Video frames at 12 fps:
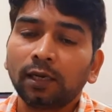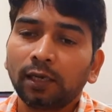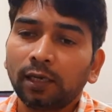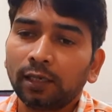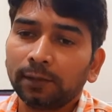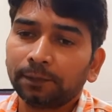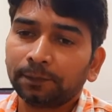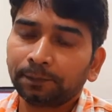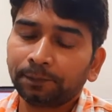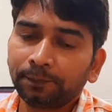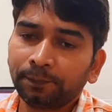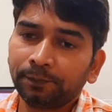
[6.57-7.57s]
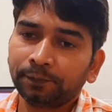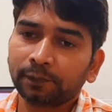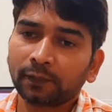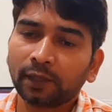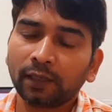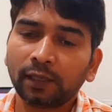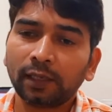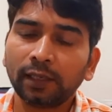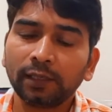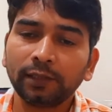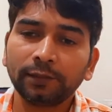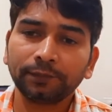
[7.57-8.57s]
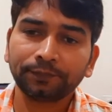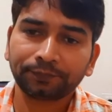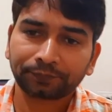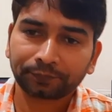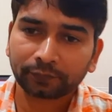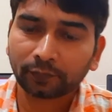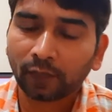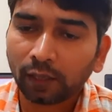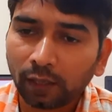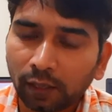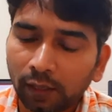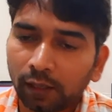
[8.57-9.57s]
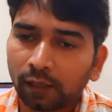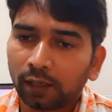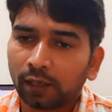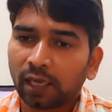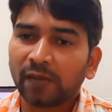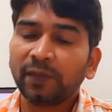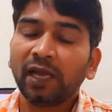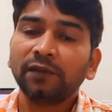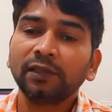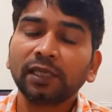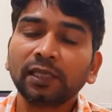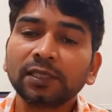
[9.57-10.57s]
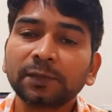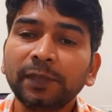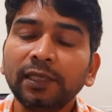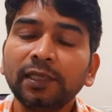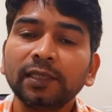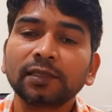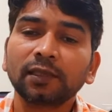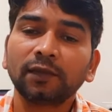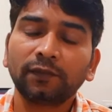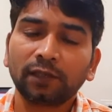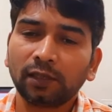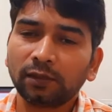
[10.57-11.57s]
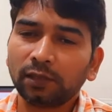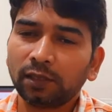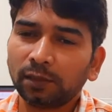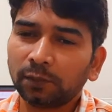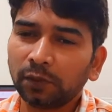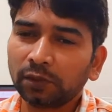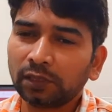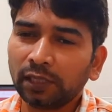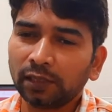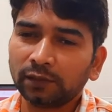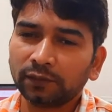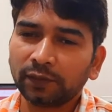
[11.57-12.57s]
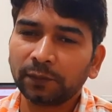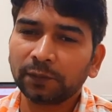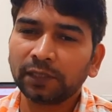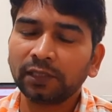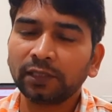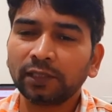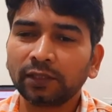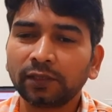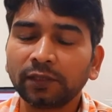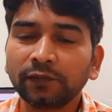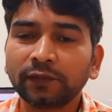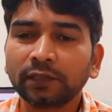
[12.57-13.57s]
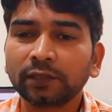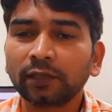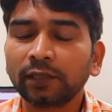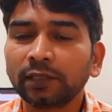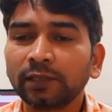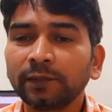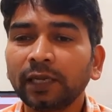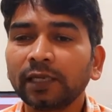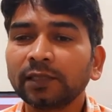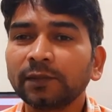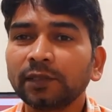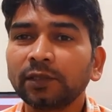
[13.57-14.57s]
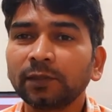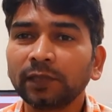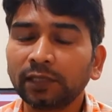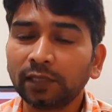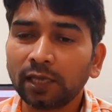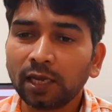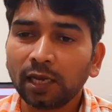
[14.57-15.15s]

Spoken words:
Uh, I am having an experience of around more than 15 years on different content management domain,